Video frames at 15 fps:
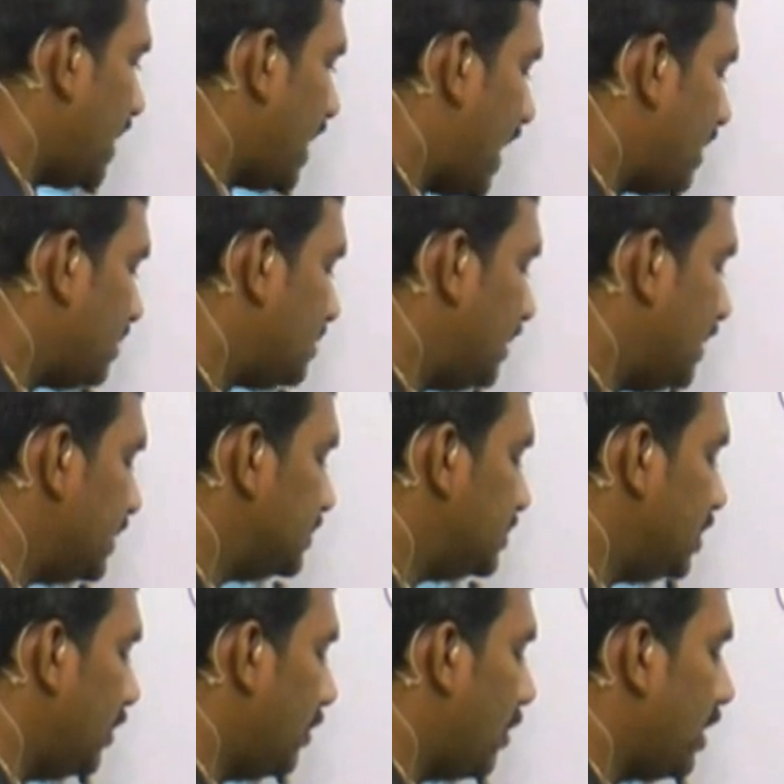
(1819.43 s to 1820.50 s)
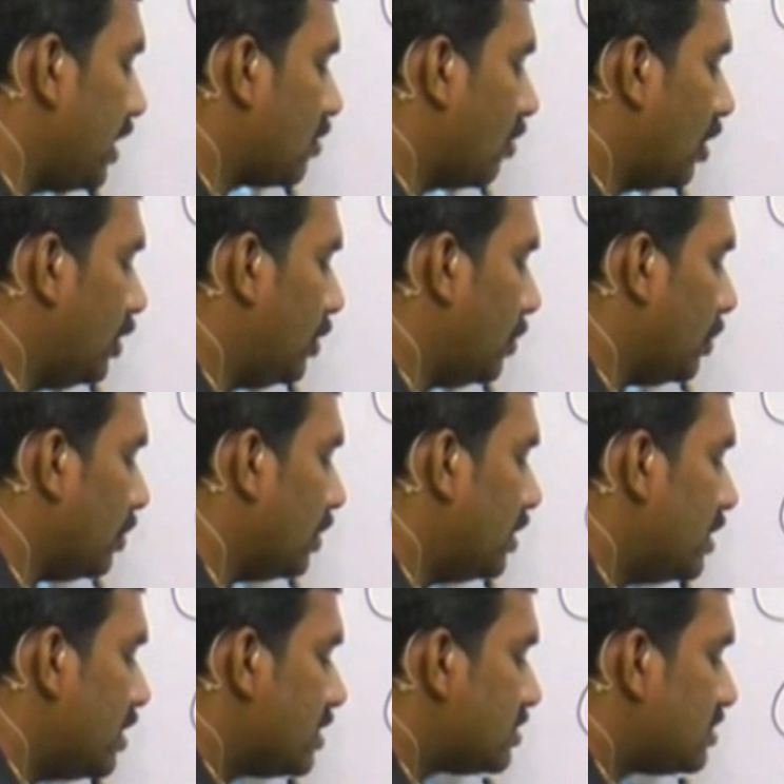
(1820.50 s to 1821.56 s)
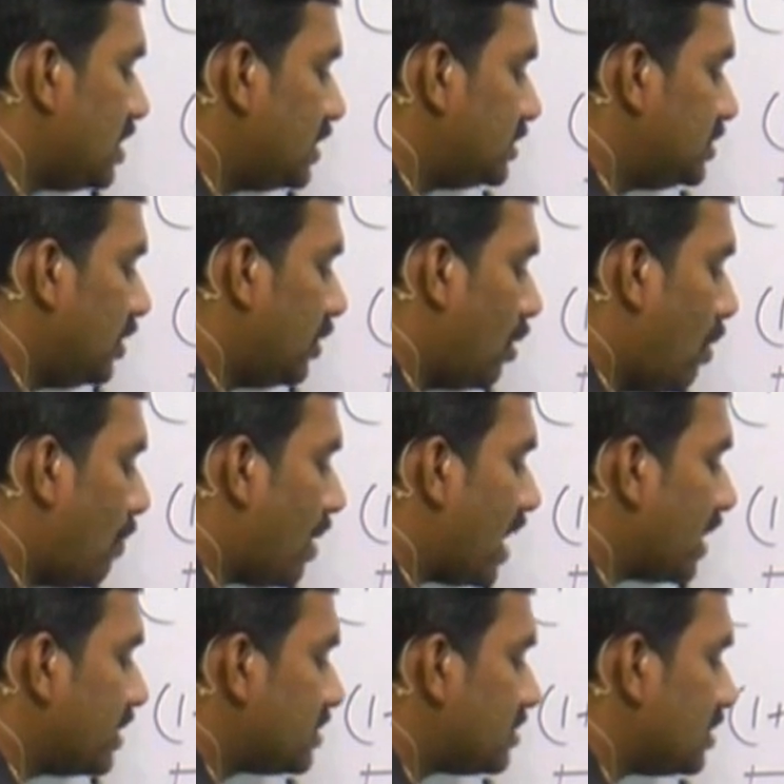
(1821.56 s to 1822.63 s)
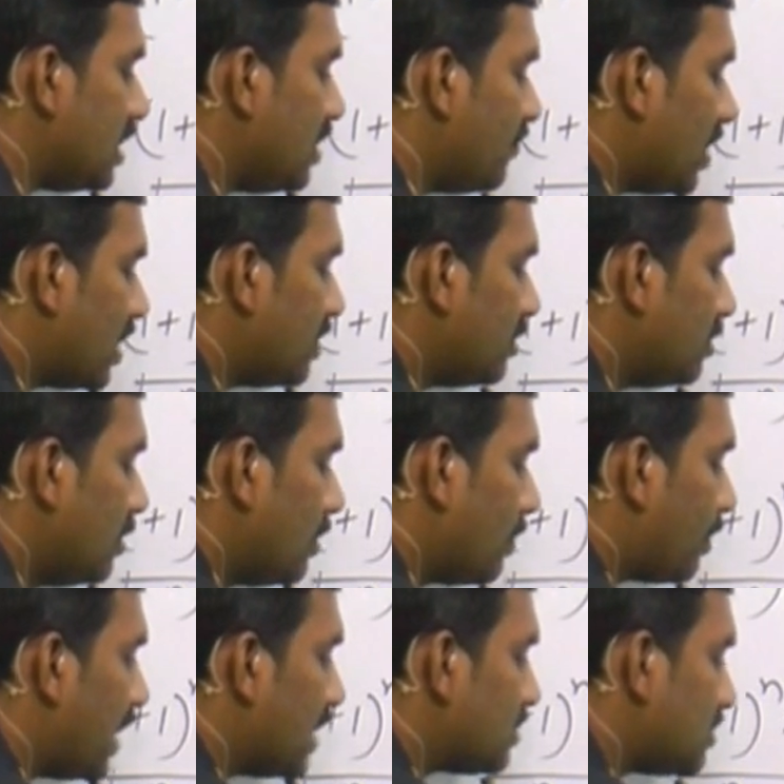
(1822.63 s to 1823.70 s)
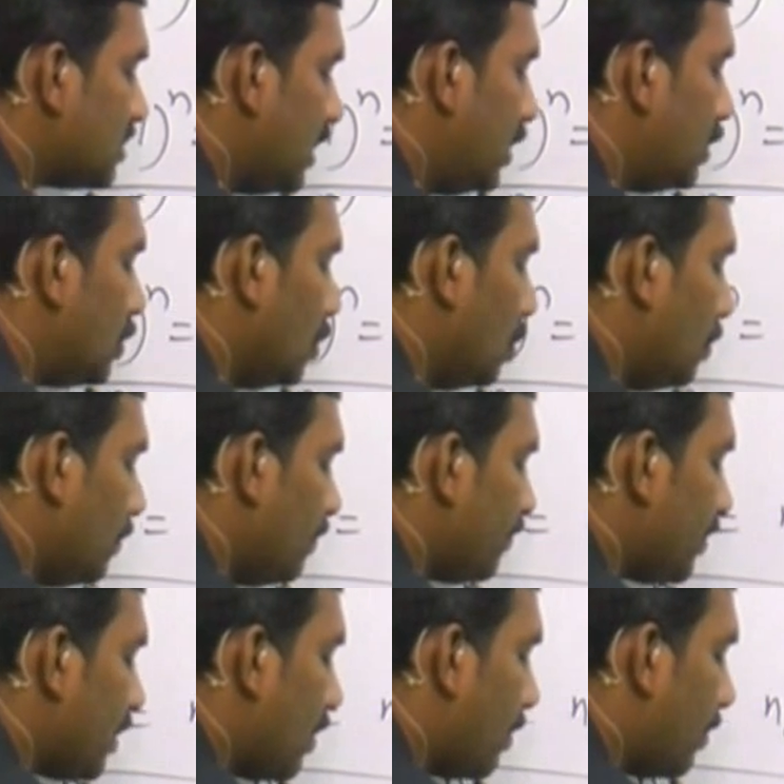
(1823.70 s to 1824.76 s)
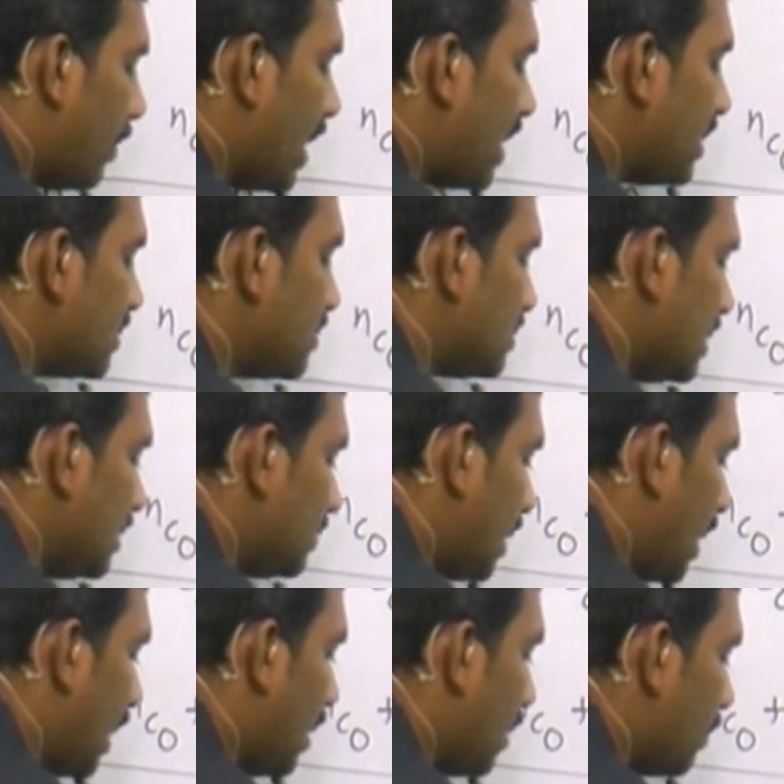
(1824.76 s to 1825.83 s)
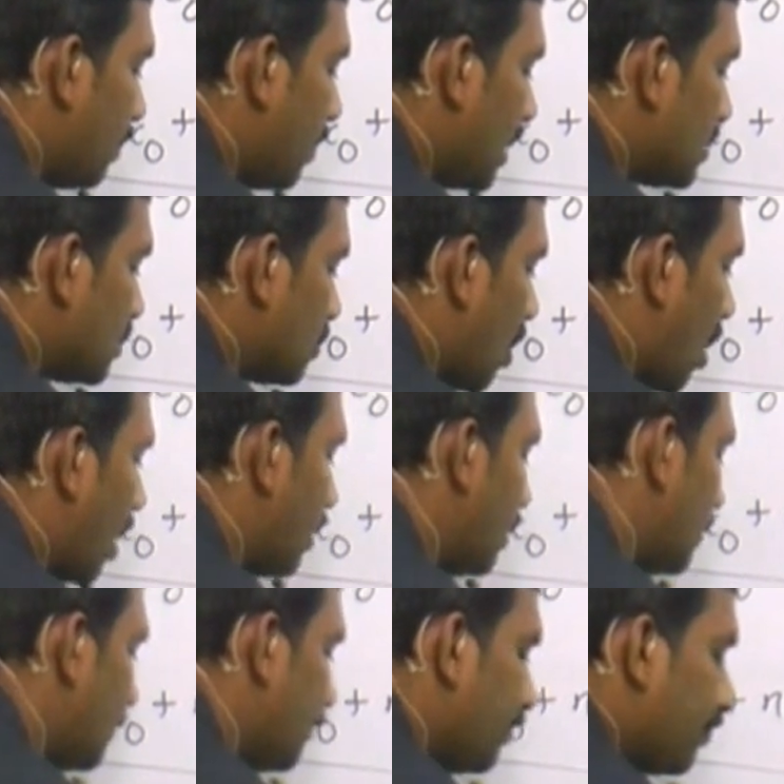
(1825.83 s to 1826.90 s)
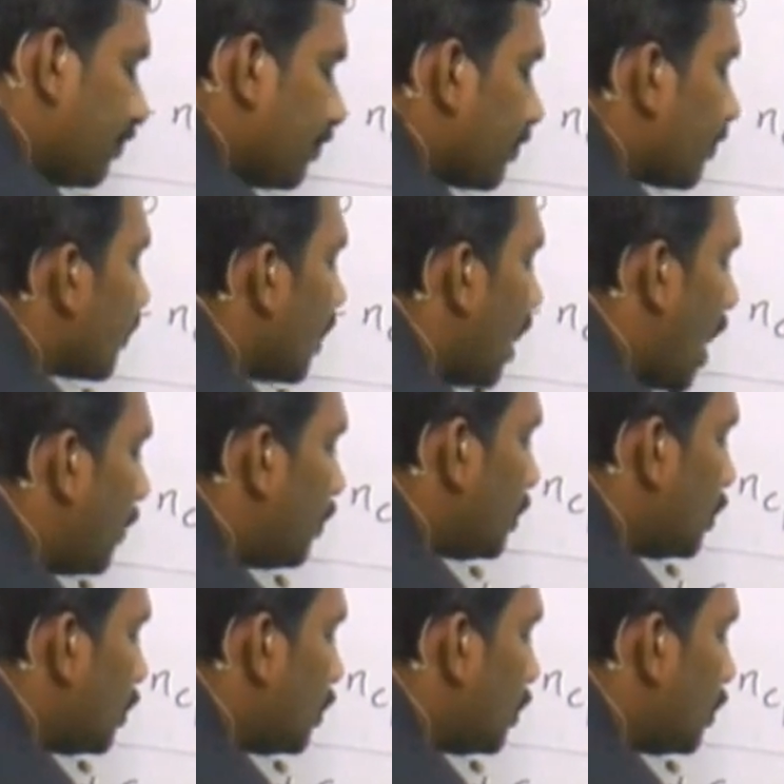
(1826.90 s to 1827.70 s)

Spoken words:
Hence it is 0 equal to C0 minus C1 plus C2 minus C3 plus so on up